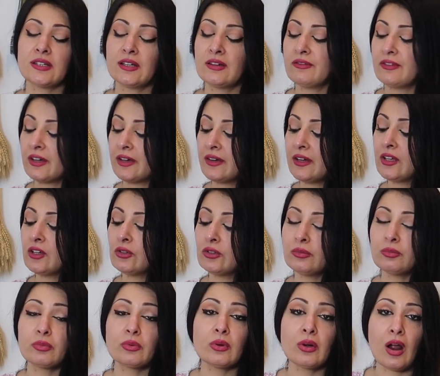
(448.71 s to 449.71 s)
in a very
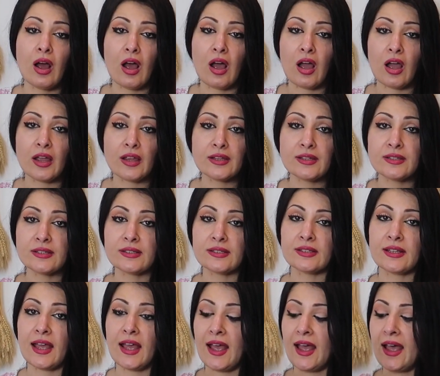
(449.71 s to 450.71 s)
good
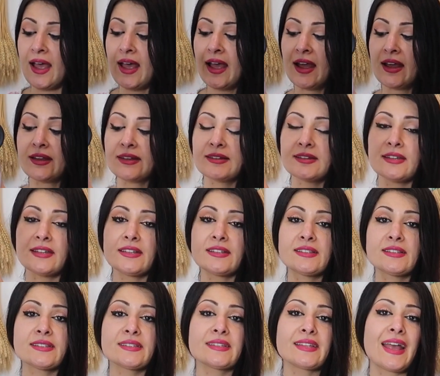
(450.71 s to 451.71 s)
price, and
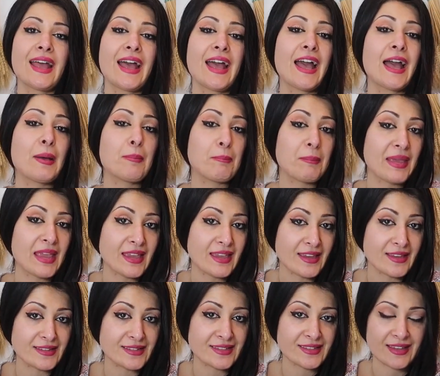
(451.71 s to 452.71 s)
it's
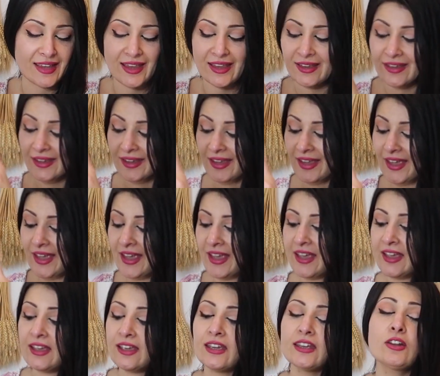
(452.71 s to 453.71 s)
amazing.
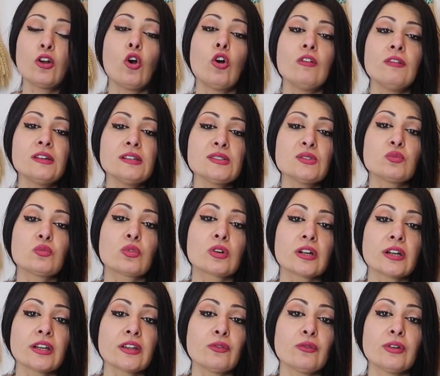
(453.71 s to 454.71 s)
It always
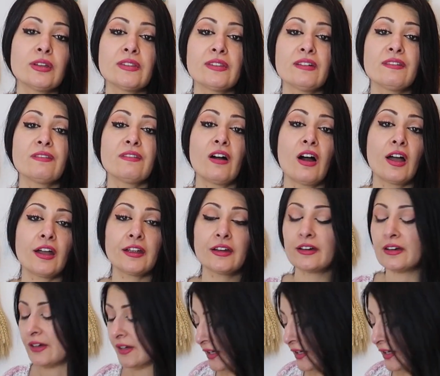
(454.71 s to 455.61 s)
works with the wire.